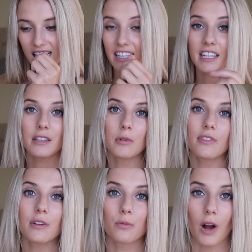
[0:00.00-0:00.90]
like the
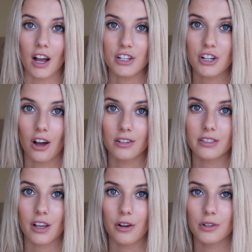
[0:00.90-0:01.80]
movie Rush
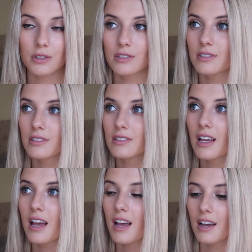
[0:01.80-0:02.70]
also,
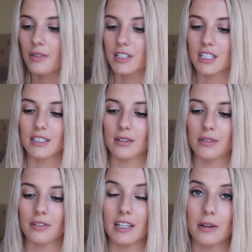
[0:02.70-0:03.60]
which is
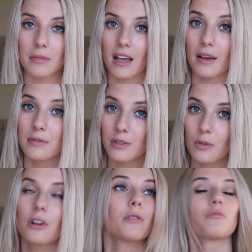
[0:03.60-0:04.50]

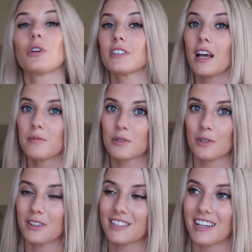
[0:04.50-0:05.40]
Chris
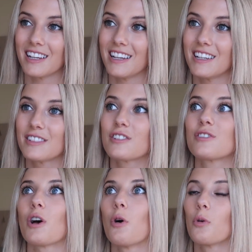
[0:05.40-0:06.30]
Hemsworth's in it, and it's
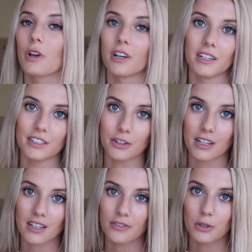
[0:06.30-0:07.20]
so good. You
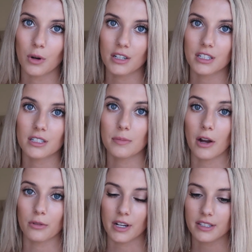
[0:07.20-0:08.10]
guys have to watch it. It's
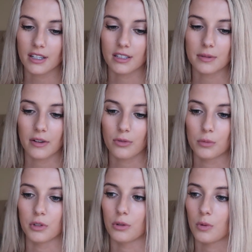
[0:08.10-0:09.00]
about racing. It's about
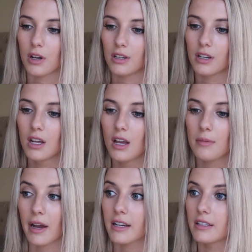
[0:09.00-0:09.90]
Formula One
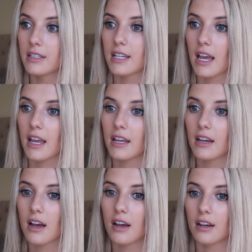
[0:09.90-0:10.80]
back in the
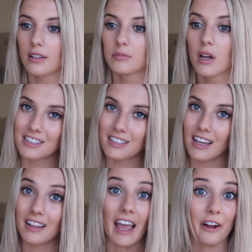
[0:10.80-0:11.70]
day. Honestly,
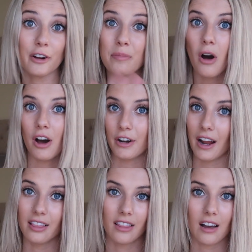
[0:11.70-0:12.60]
Harry Potter.
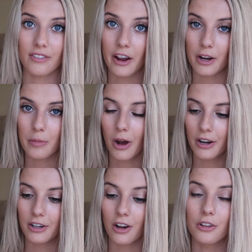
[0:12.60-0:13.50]
I love Harry
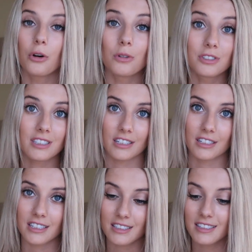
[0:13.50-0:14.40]
Potter. The whole
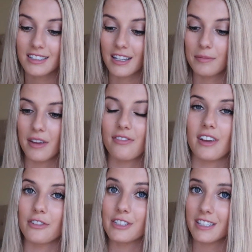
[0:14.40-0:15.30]
series. It's like my
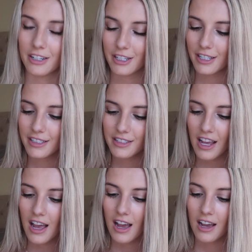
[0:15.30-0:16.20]
favorite series.
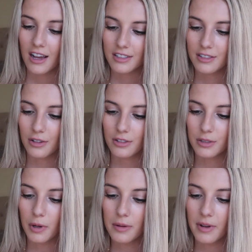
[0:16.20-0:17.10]
So those
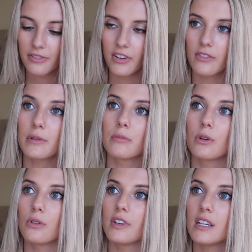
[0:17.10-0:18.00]
are probably my favorite
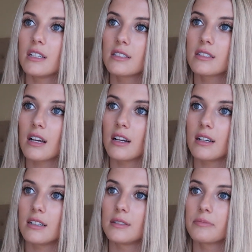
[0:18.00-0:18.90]
movies.
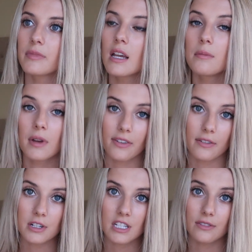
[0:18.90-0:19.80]
My
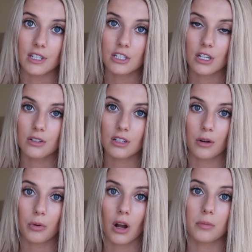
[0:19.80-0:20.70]
favorite TV shows
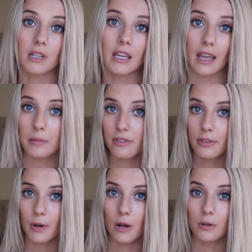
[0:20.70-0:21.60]
are probably Game of
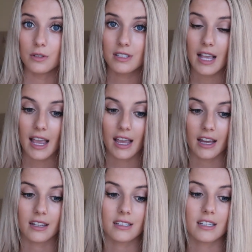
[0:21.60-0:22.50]
Thrones
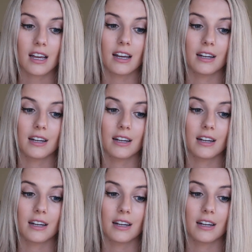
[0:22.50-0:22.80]
and